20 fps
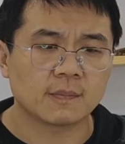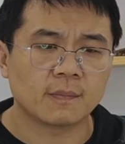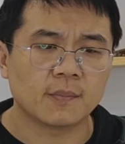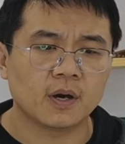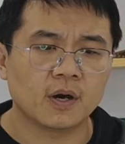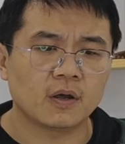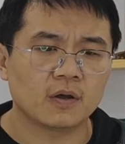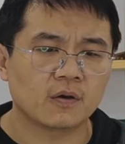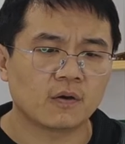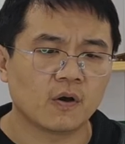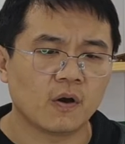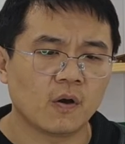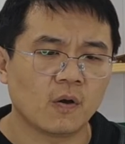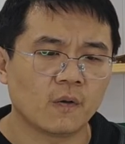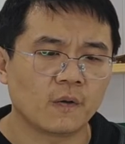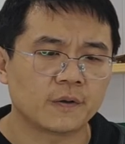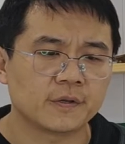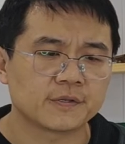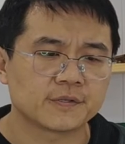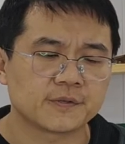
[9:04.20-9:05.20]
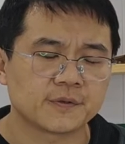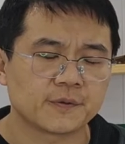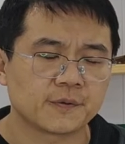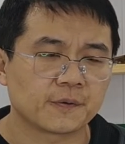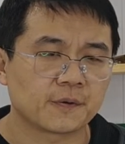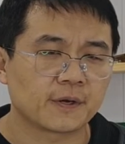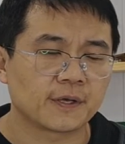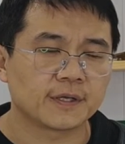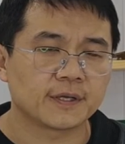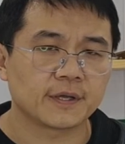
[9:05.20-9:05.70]
amount of oil is
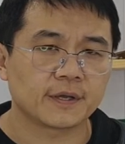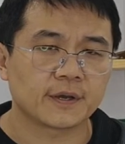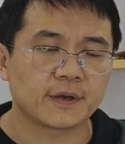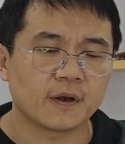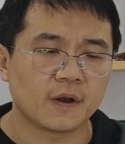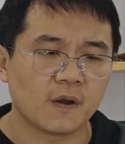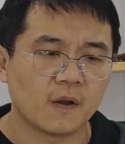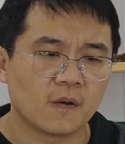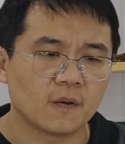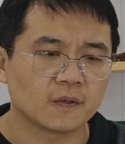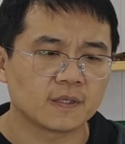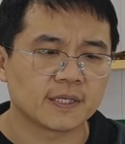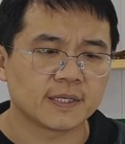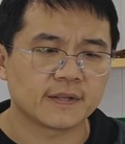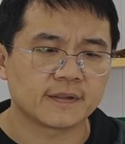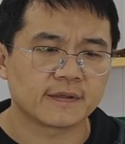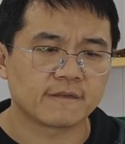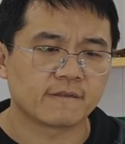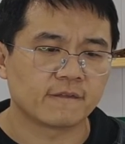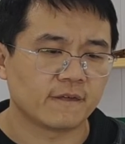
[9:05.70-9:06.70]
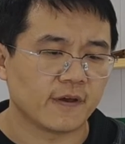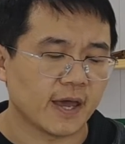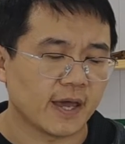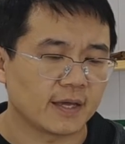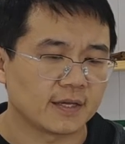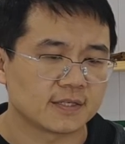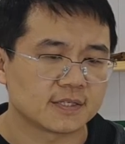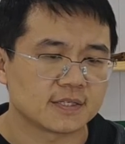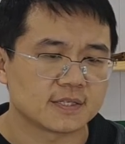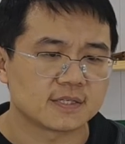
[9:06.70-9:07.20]
usually included in the
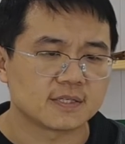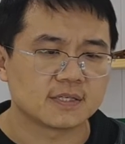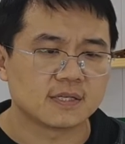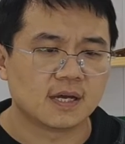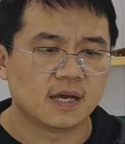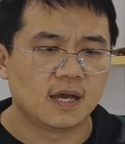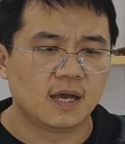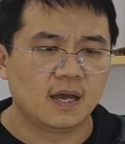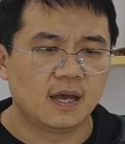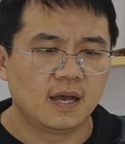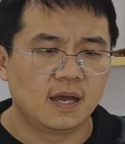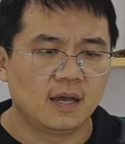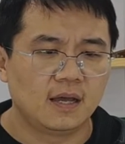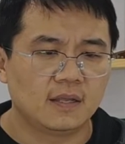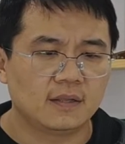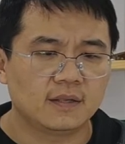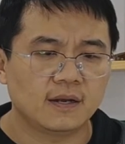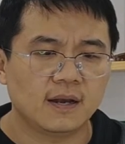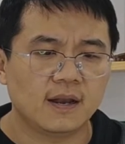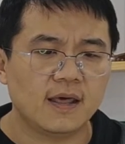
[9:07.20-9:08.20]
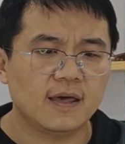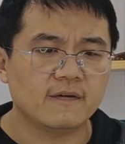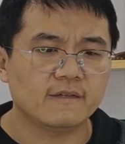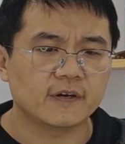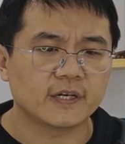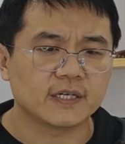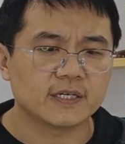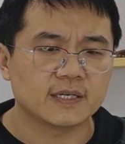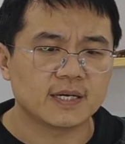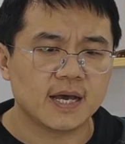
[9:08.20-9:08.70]
fat. The
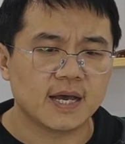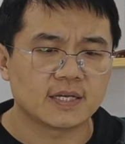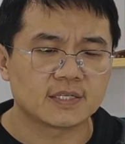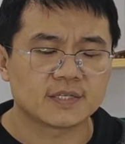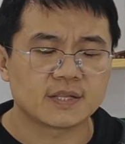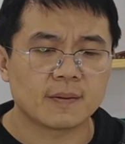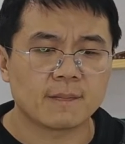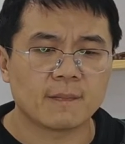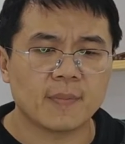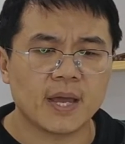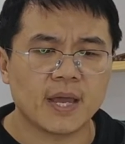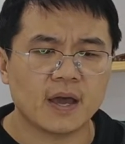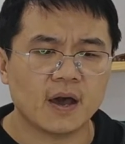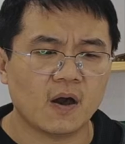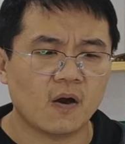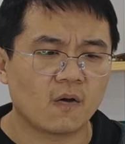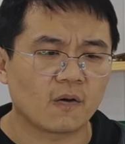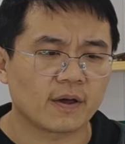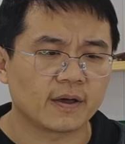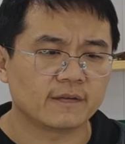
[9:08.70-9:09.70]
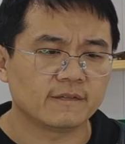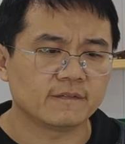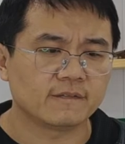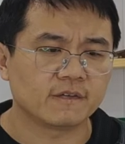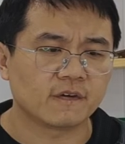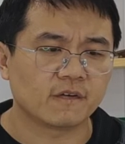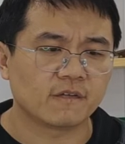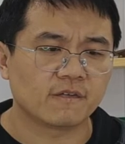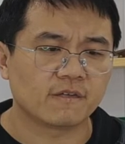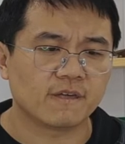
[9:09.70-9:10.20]
liver, as the main organ
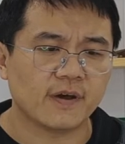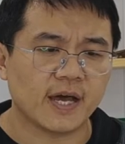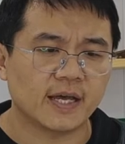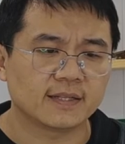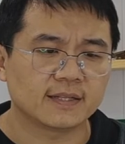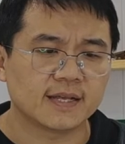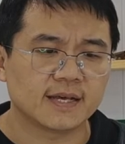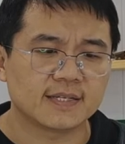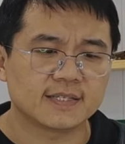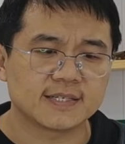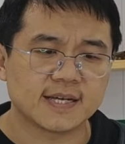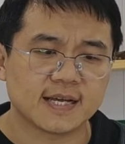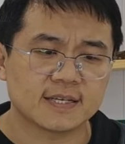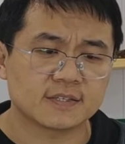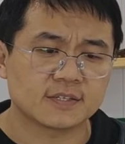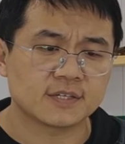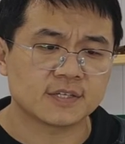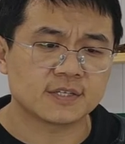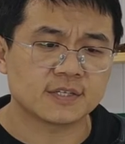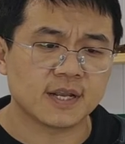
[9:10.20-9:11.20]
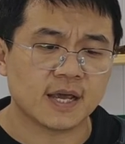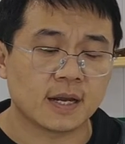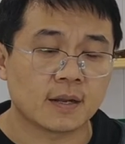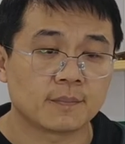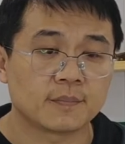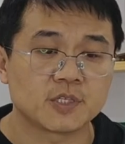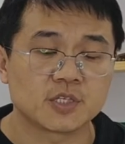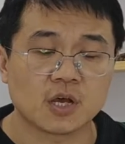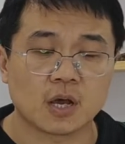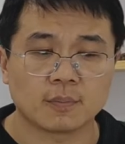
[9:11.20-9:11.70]
for fat digestion and
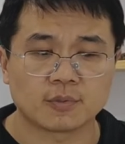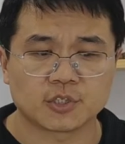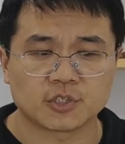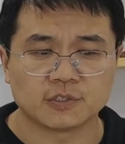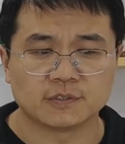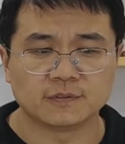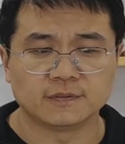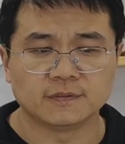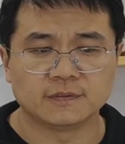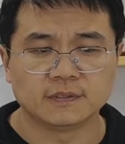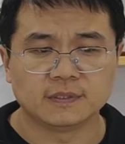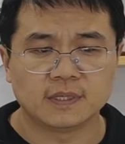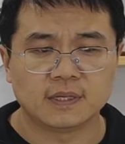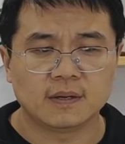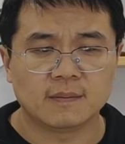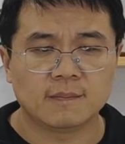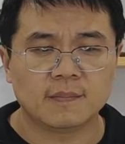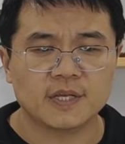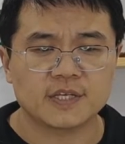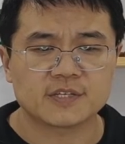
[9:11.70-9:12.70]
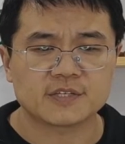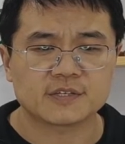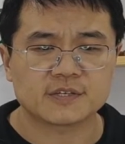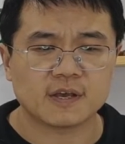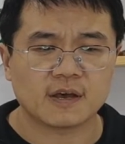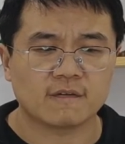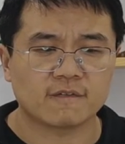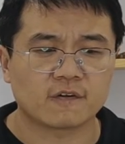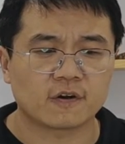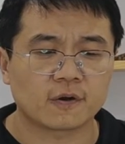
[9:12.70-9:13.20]
absorption, may
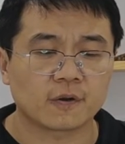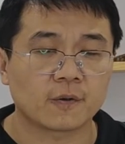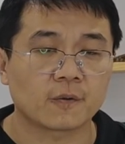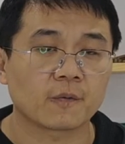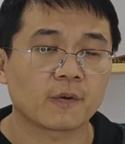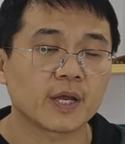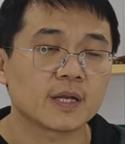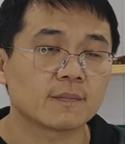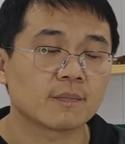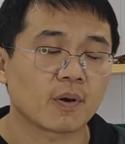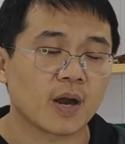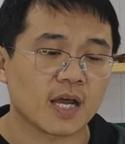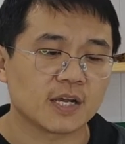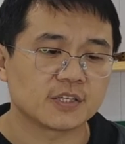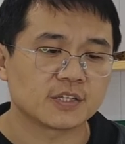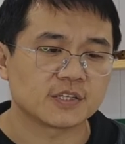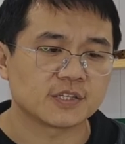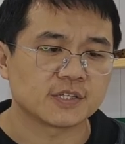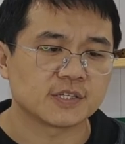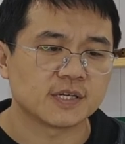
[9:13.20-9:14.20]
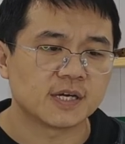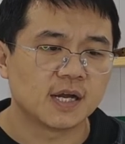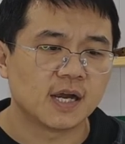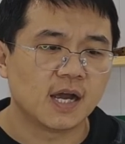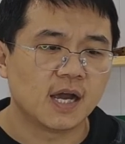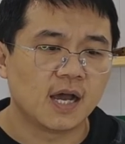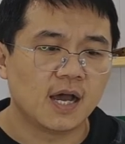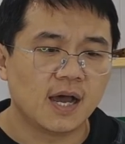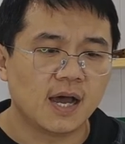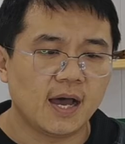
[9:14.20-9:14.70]
suffer great pressure,
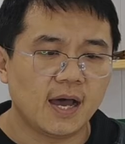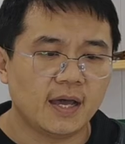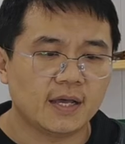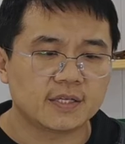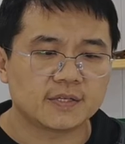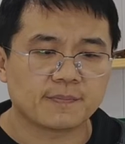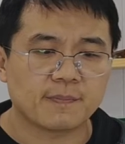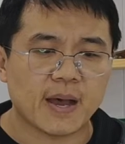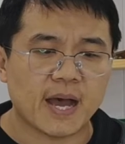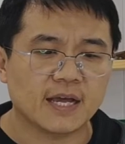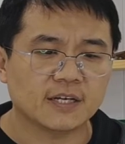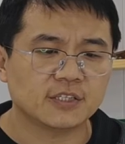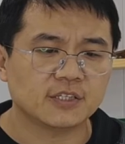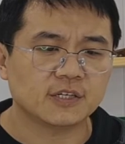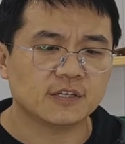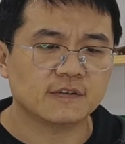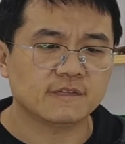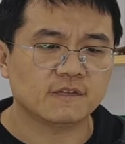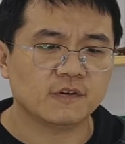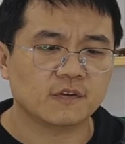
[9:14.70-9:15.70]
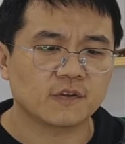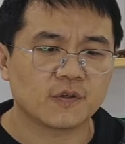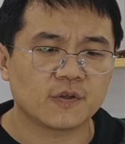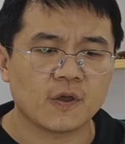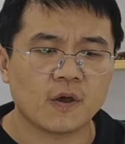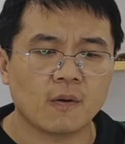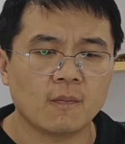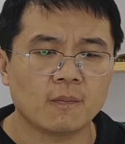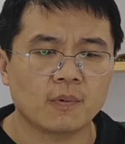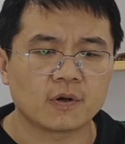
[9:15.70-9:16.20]
especially for the
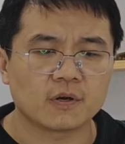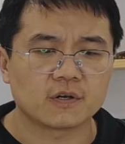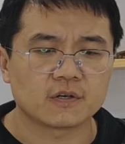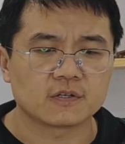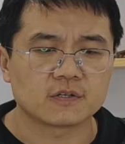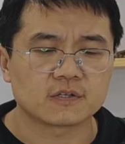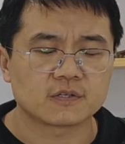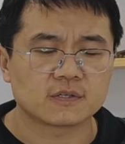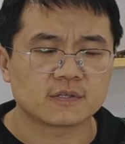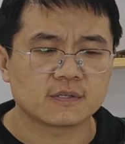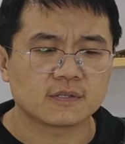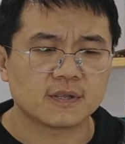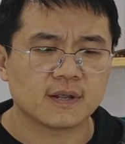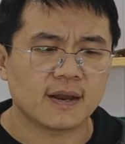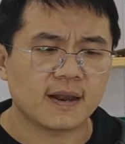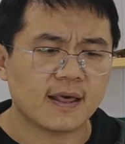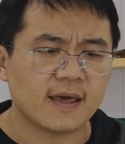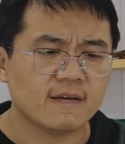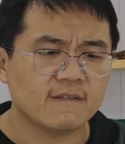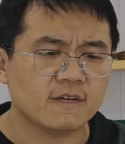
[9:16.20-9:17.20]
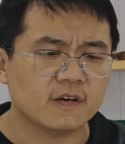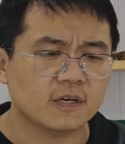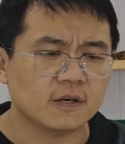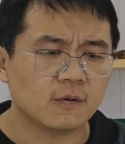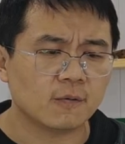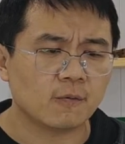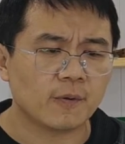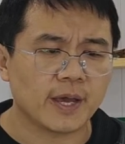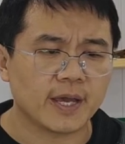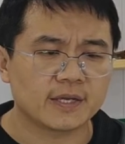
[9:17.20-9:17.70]
young birds, the liver
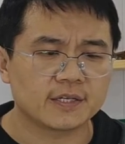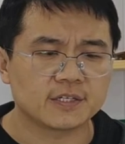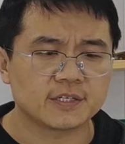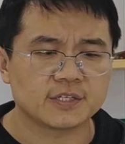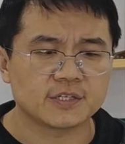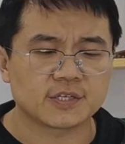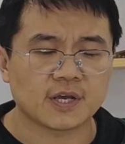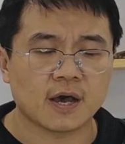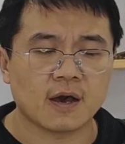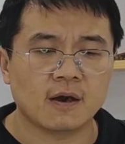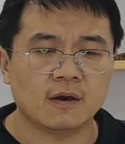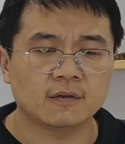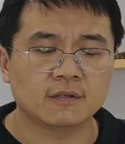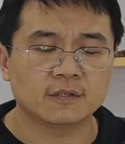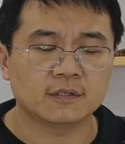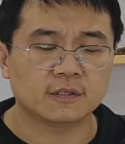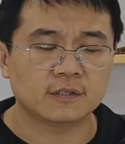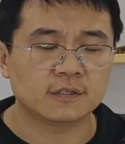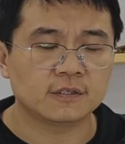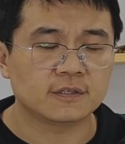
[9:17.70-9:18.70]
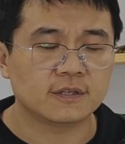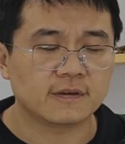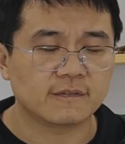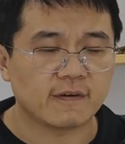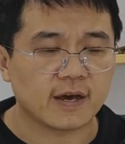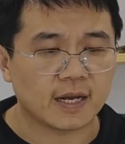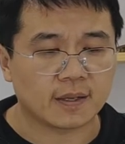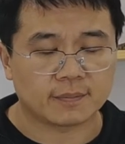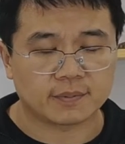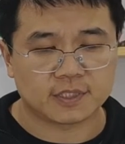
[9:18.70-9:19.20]
of which is
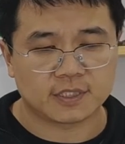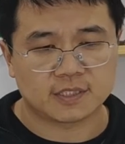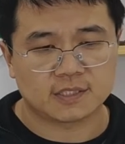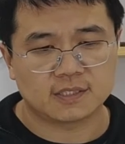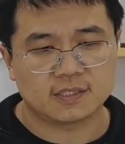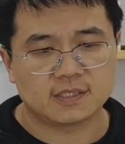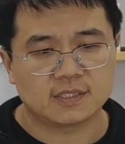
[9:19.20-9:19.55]
underdeveloped.